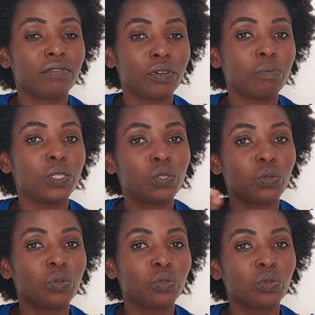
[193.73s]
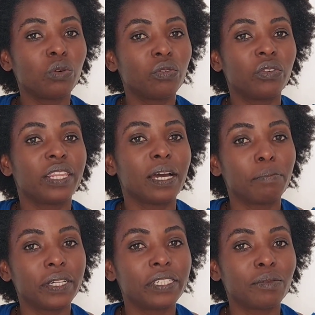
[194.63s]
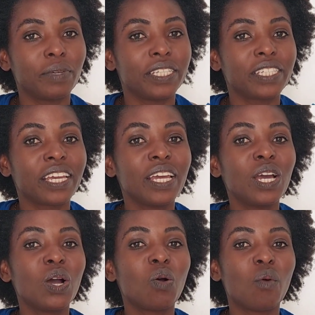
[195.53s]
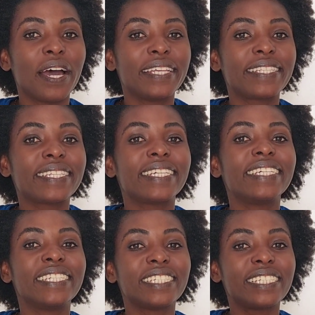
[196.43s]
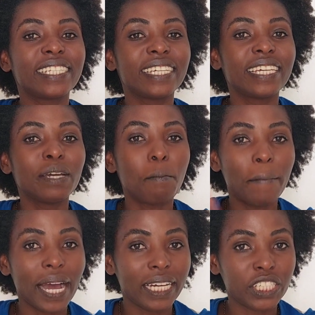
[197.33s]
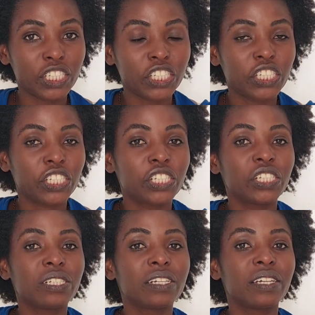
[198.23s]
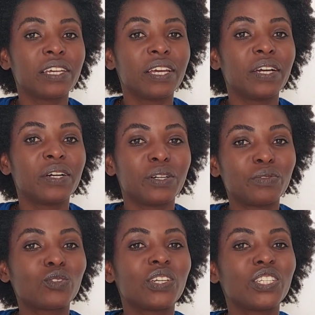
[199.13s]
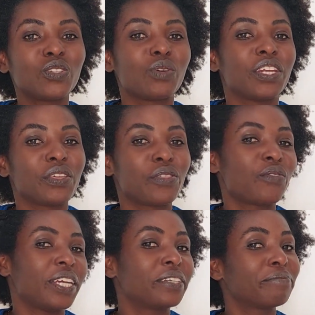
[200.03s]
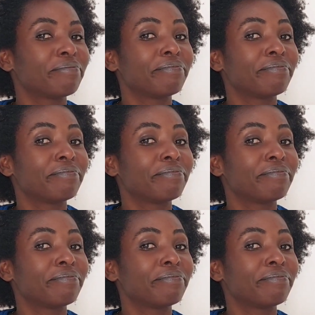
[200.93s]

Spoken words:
for me to go for the appointment was in March of 2023.